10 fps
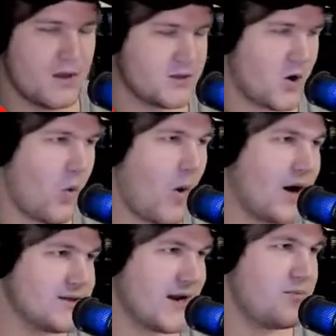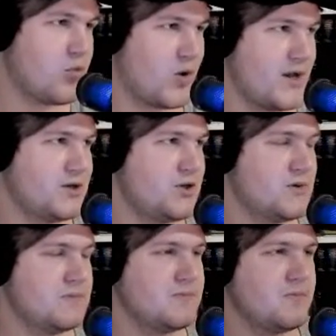It's a quasi
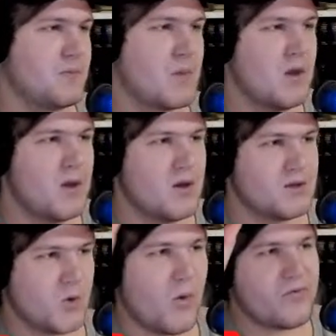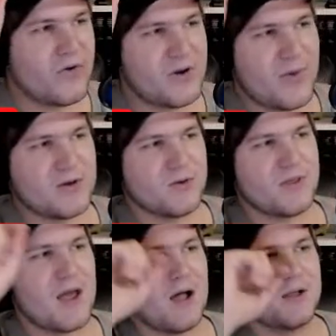bridge. So, what fundamental
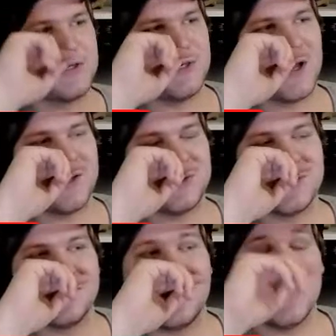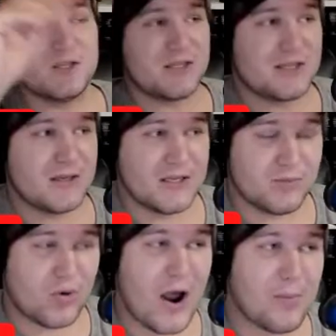theology does, it's it's
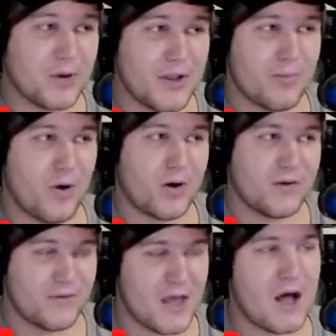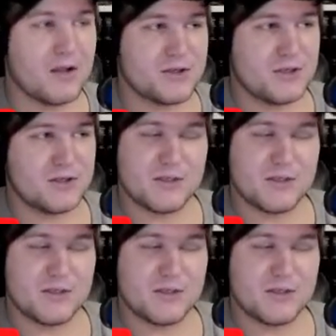properly a part of theology.